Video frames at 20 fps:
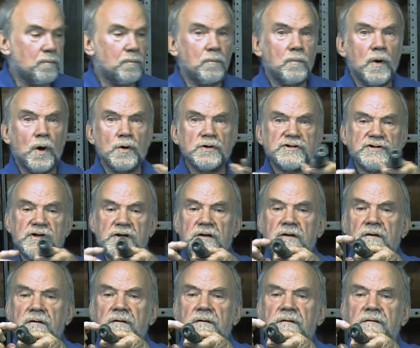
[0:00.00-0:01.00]

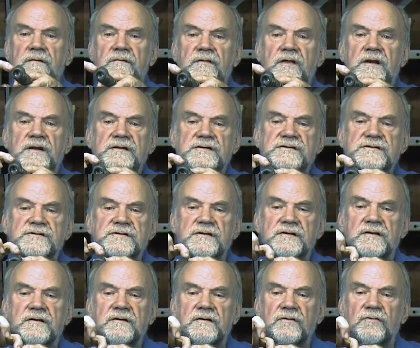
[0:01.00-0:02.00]
motion that is
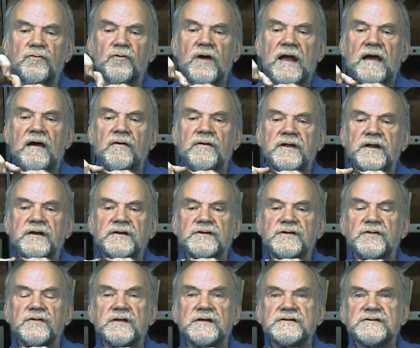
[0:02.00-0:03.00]
ground
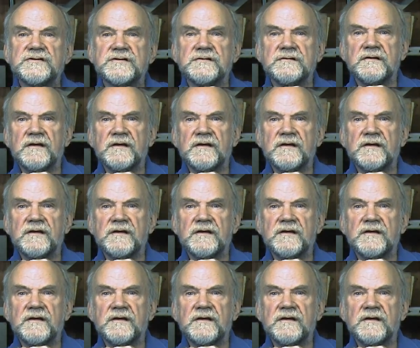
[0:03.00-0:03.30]
into this